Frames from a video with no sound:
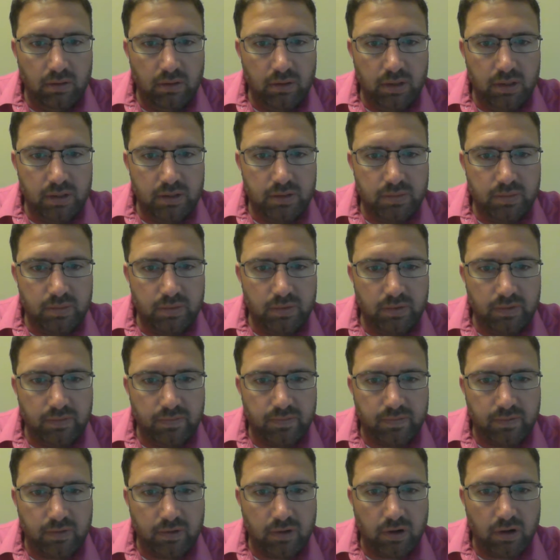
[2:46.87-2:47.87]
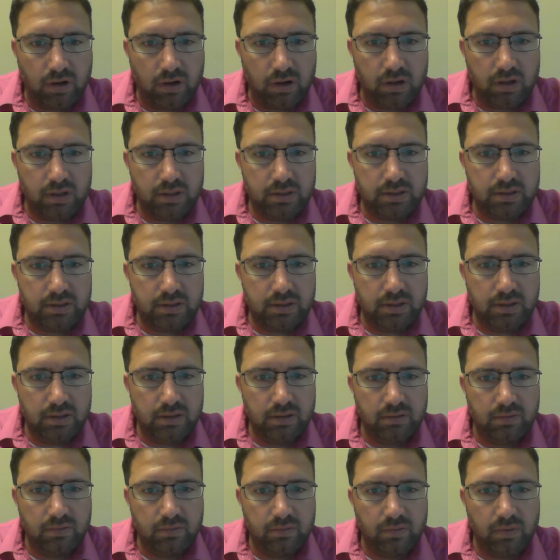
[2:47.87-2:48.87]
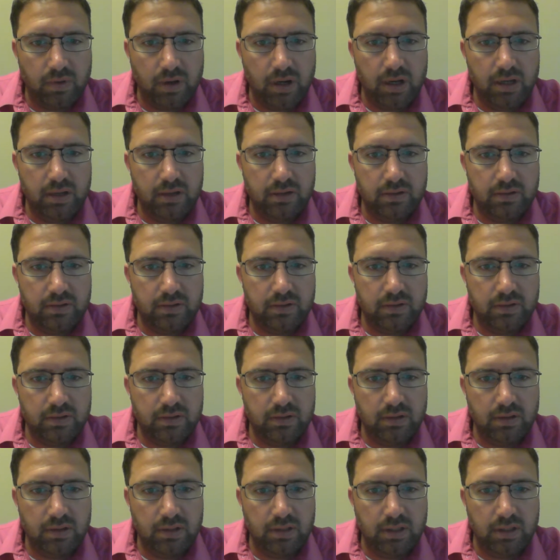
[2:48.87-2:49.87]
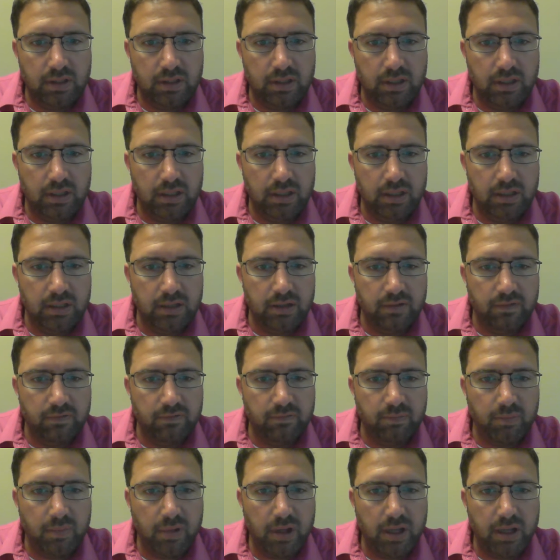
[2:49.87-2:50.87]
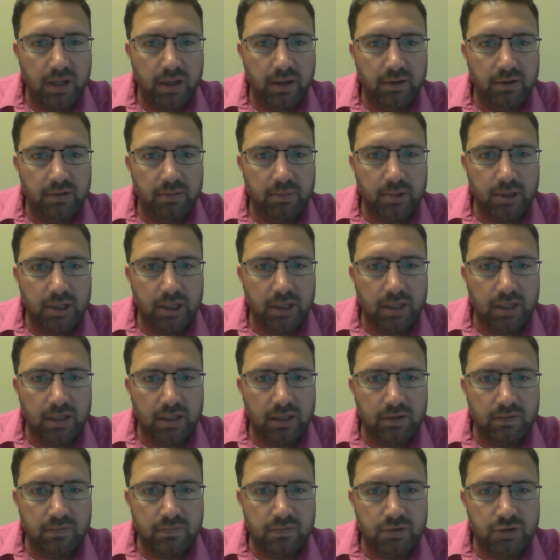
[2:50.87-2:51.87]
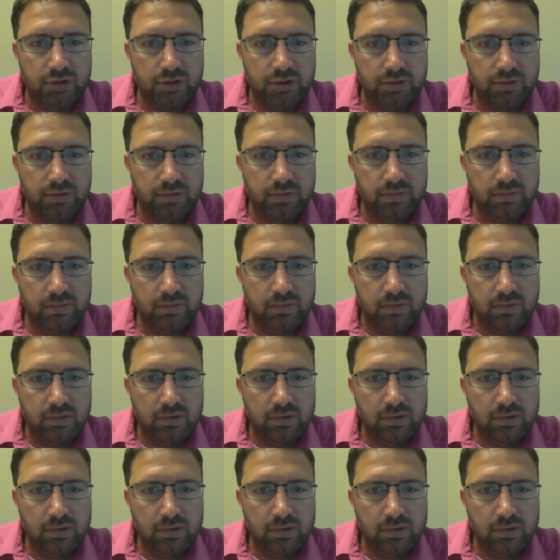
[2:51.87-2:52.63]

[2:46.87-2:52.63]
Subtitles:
this would have crossed right at the end of May, the beginning of June.